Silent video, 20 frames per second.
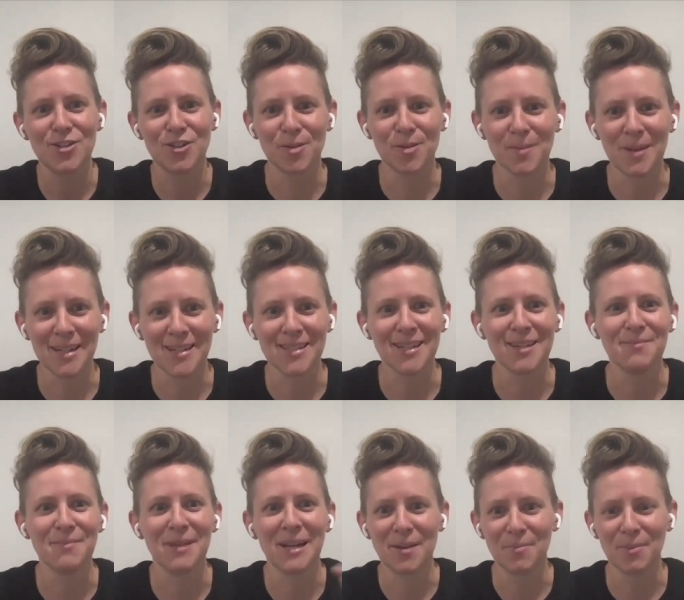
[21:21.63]
instruments
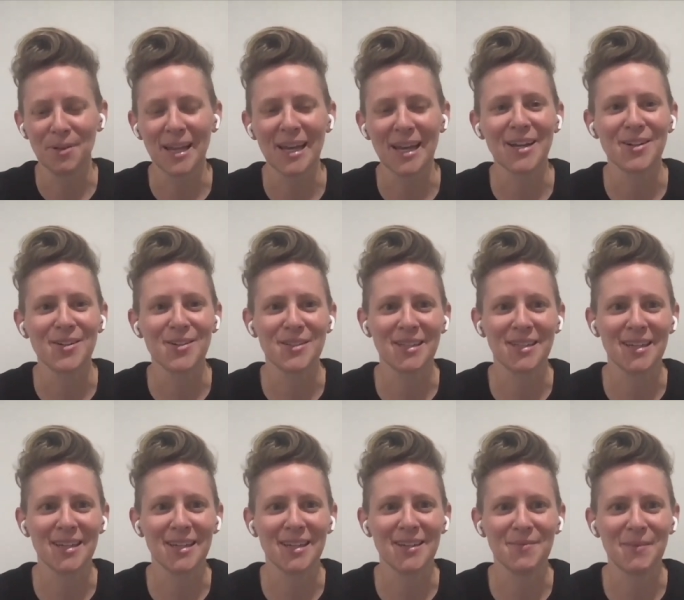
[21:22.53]
and many players
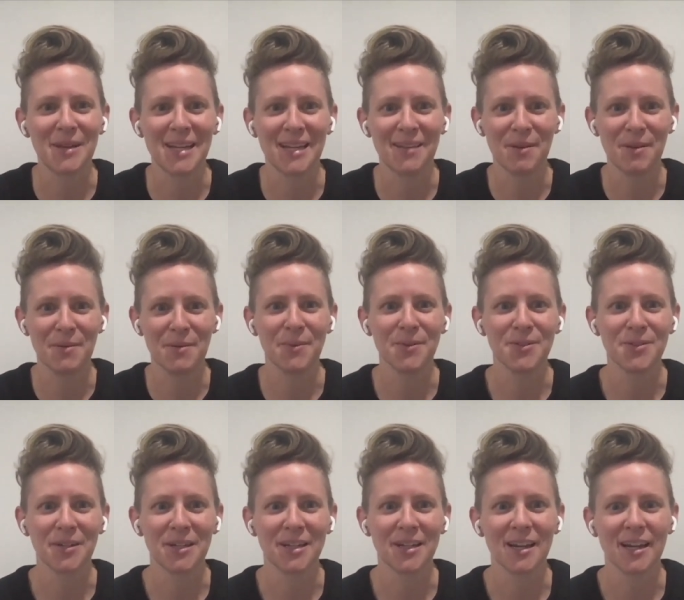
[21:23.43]
and many people
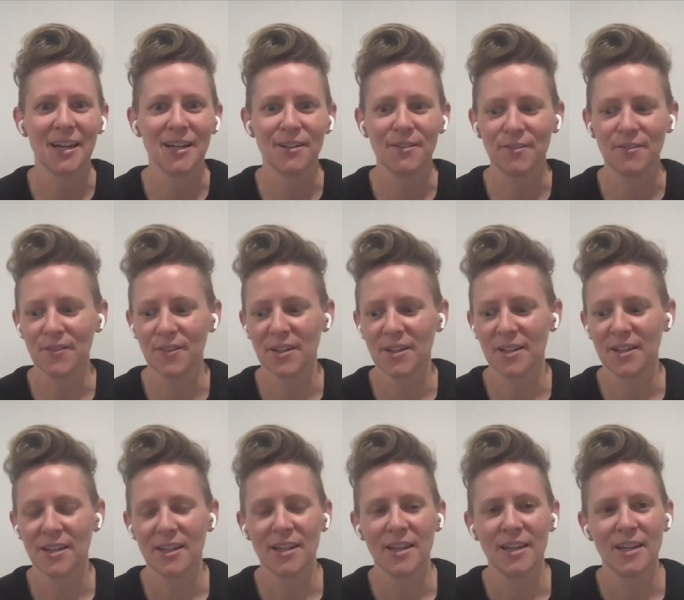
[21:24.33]
doing kind of
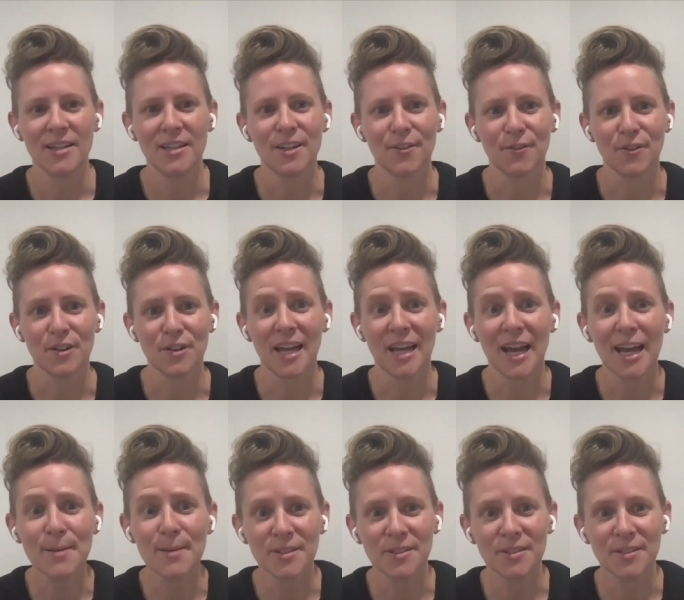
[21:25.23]
different
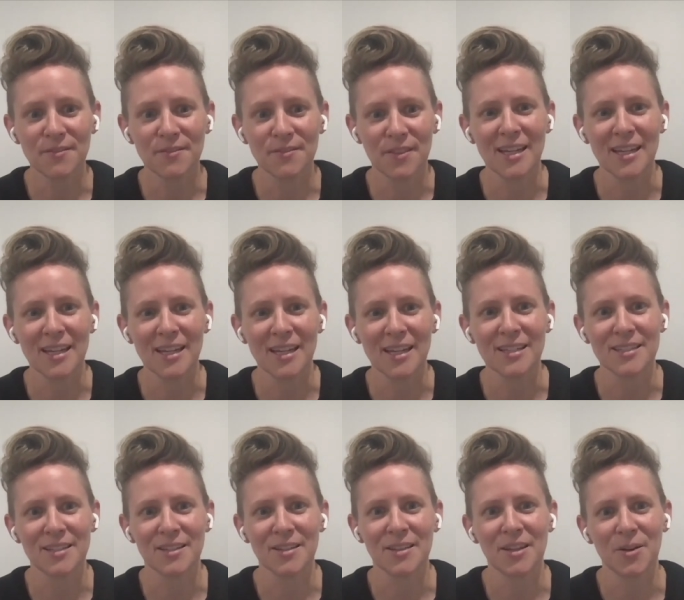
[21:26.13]
types of
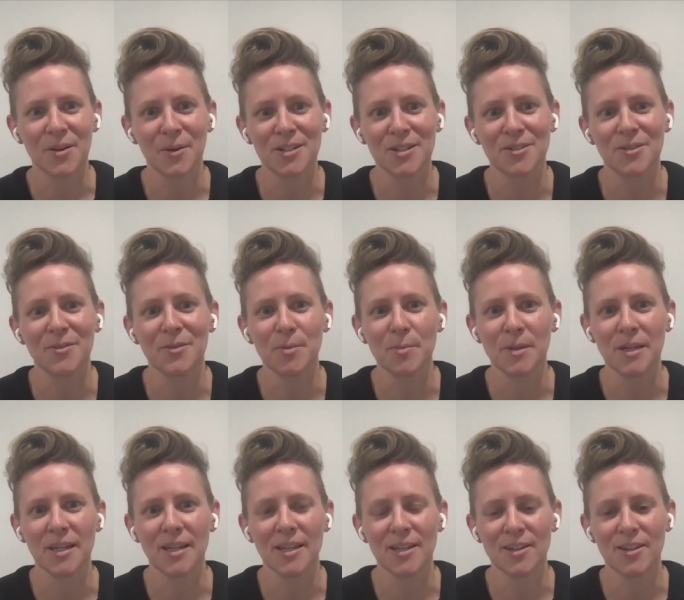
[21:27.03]
things. The question
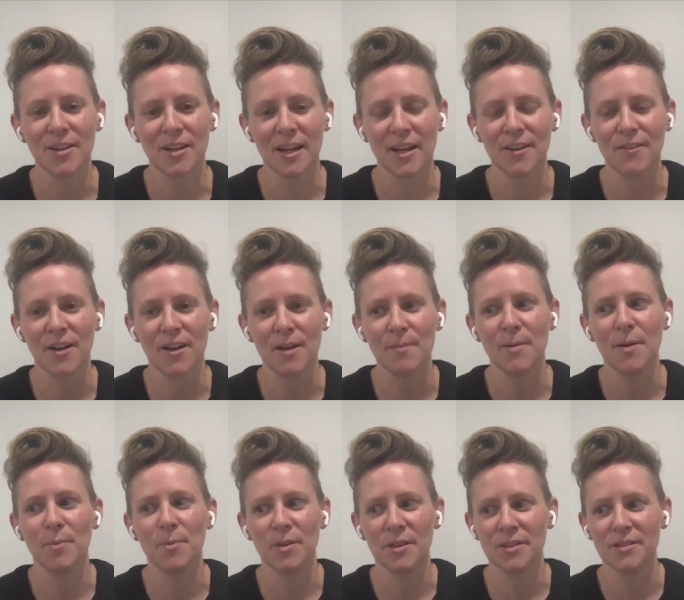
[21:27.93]
will be, can you kind of
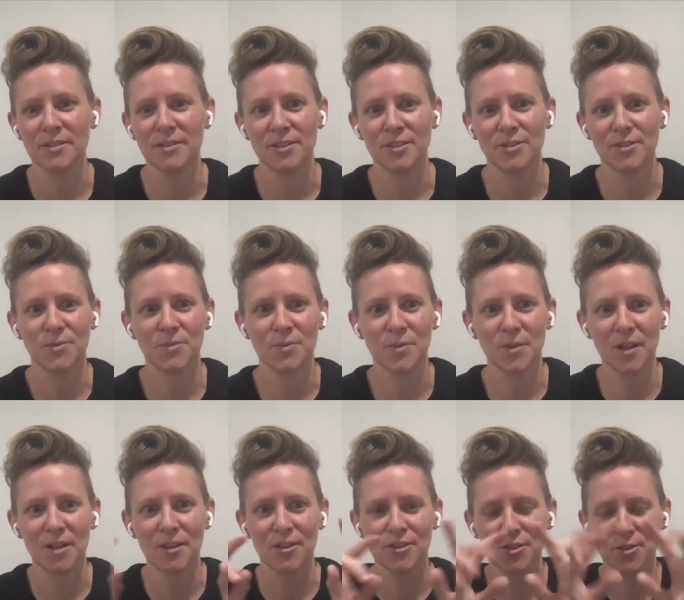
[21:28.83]
come up with a
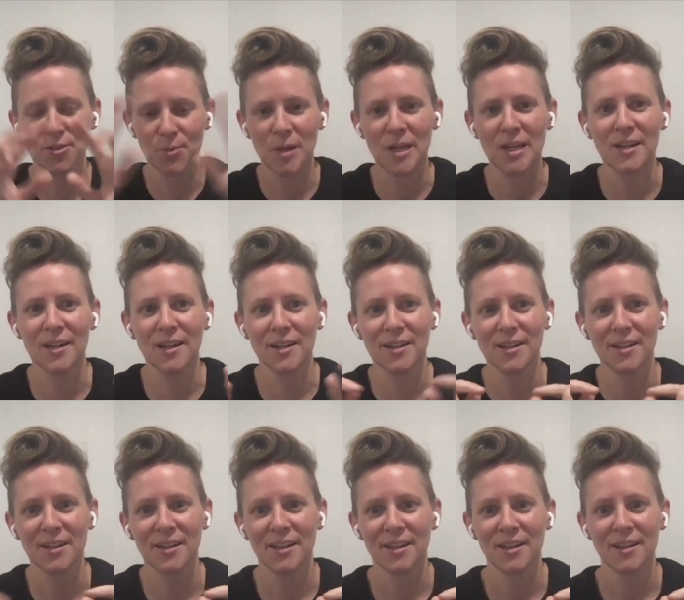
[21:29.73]
suite
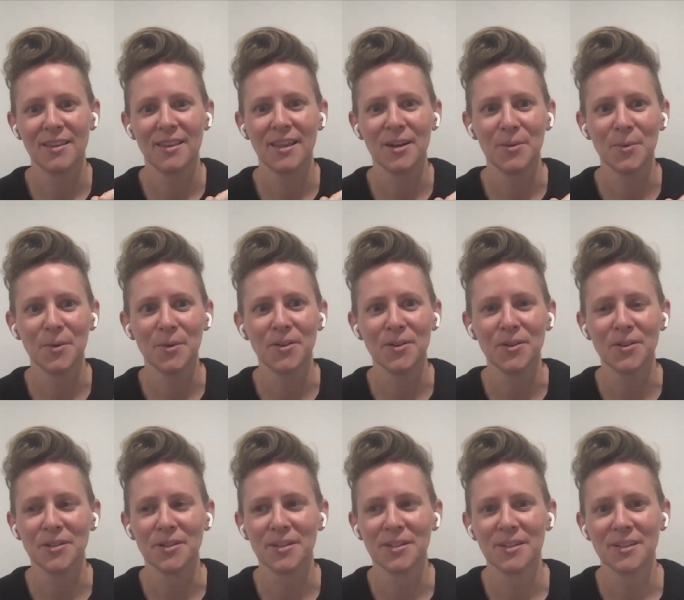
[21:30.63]
that
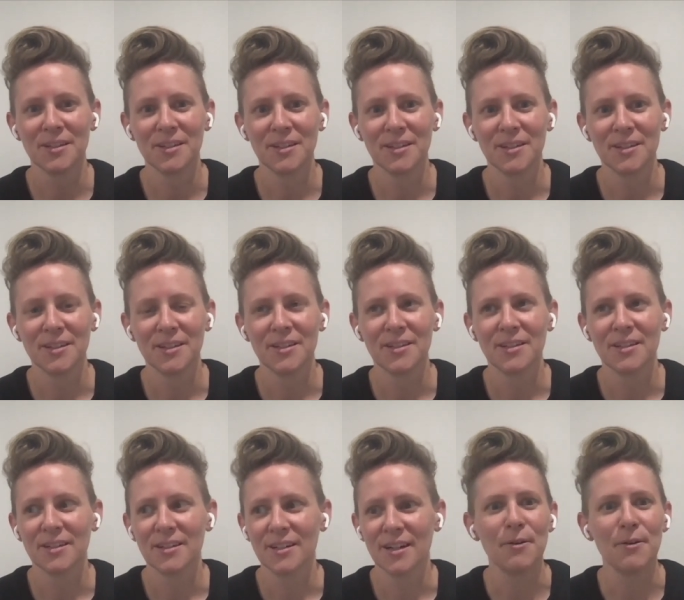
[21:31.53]
will
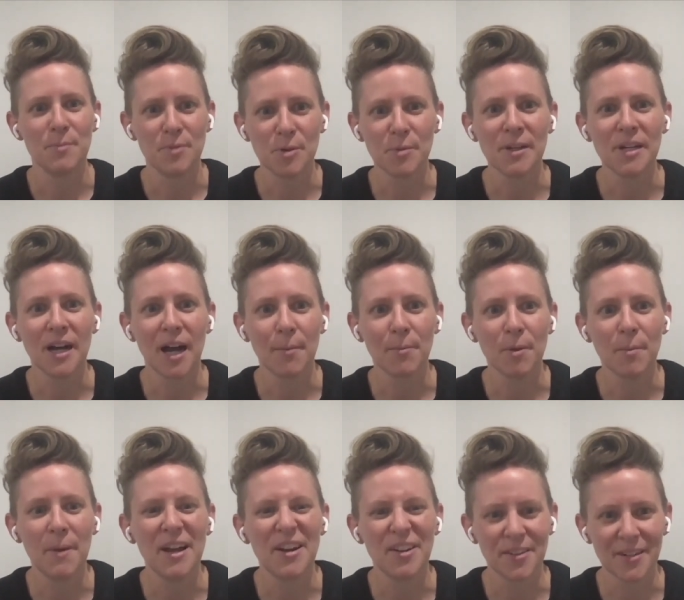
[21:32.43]
allow them to be
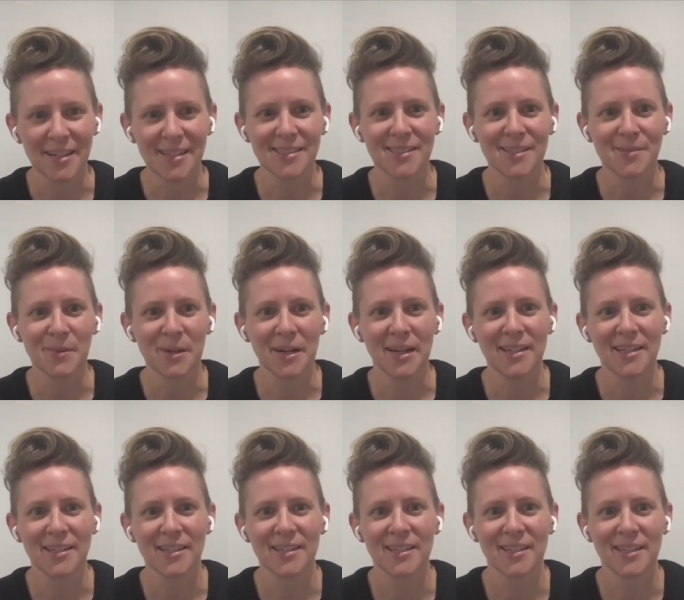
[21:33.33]
complementary in some way?
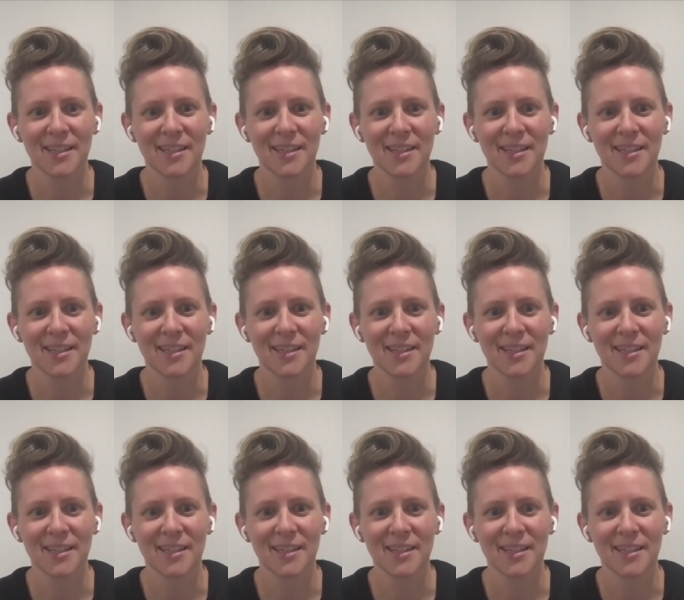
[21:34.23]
